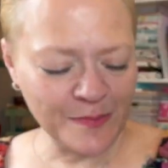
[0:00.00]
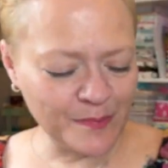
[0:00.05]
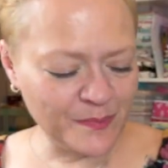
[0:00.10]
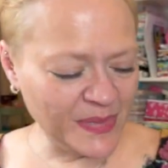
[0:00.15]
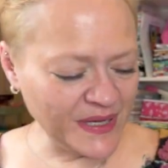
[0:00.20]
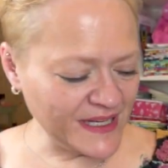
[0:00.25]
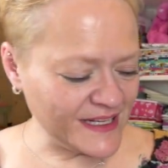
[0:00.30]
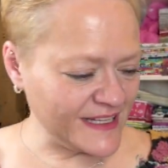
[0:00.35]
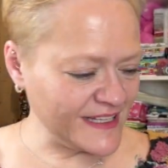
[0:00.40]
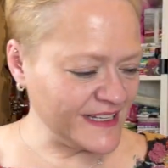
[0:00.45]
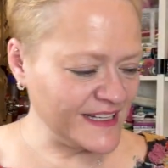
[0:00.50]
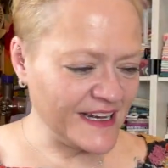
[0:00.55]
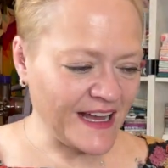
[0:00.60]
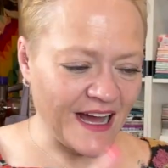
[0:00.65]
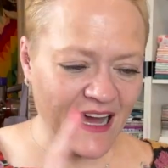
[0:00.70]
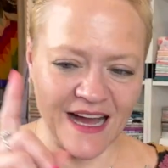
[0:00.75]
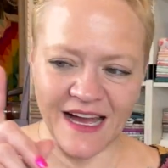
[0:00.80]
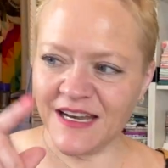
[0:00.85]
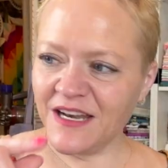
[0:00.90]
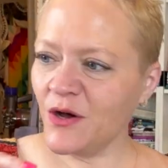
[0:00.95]
But
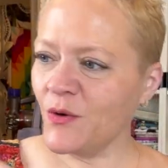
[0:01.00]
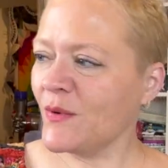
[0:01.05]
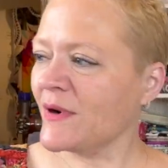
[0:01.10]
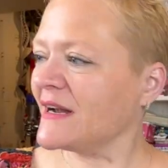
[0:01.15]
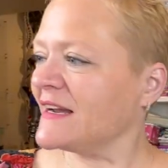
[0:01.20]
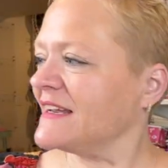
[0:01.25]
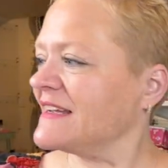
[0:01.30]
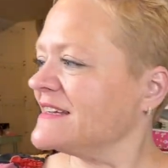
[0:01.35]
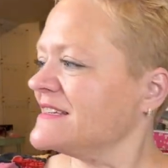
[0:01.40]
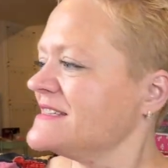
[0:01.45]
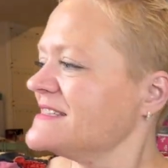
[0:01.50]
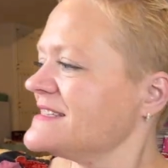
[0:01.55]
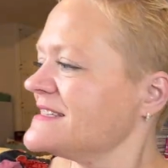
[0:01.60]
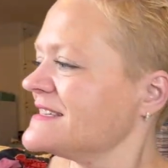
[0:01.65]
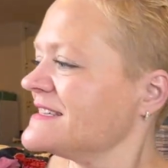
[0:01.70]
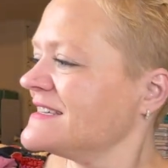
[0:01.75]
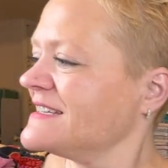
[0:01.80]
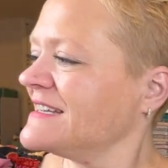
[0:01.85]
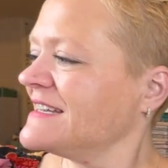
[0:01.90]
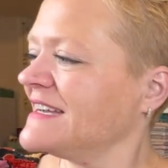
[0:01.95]
I know what it is.
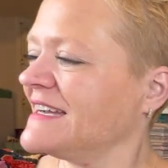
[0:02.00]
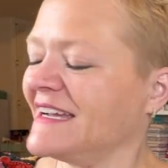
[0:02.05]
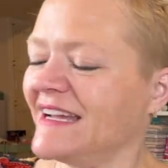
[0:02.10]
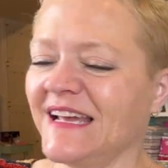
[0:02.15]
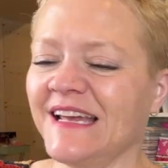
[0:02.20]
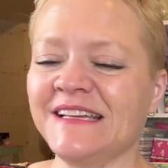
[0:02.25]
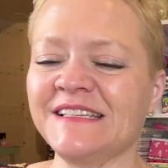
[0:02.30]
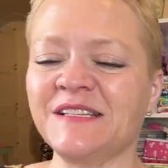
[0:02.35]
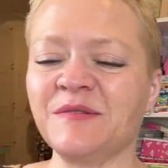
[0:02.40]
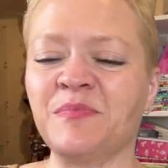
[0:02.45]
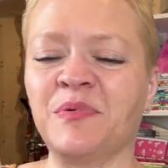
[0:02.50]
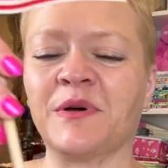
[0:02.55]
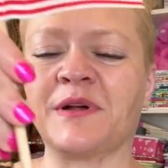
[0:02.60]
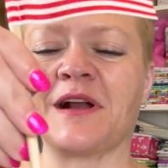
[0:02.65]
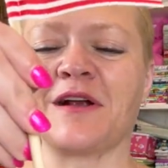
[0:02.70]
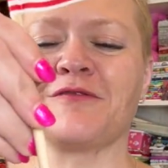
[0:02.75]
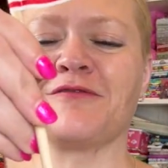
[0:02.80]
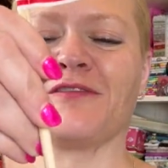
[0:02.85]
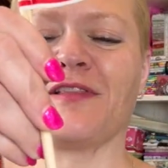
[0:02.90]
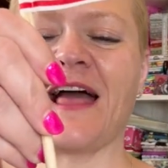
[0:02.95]
It's to put
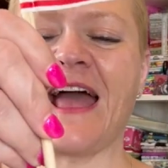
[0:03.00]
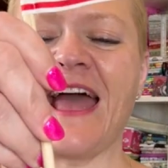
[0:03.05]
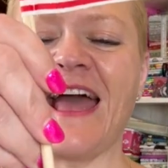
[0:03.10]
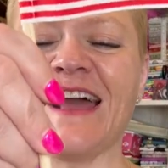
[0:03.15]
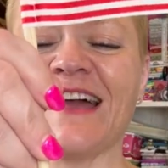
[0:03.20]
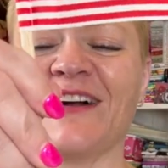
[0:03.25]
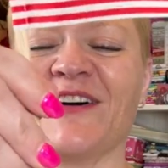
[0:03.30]
our flag